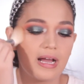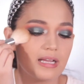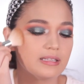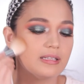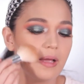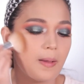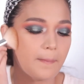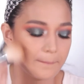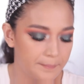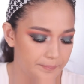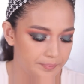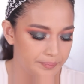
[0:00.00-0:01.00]
add
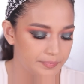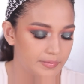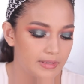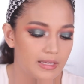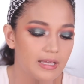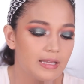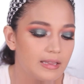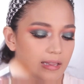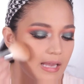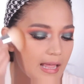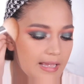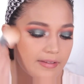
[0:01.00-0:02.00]

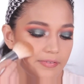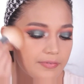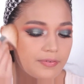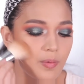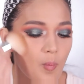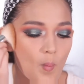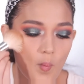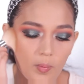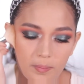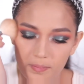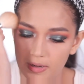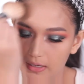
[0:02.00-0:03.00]
life
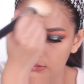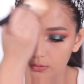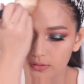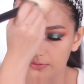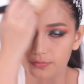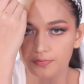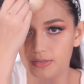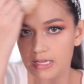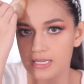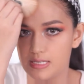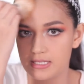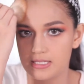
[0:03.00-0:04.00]
back to the
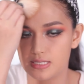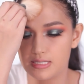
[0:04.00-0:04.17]
face.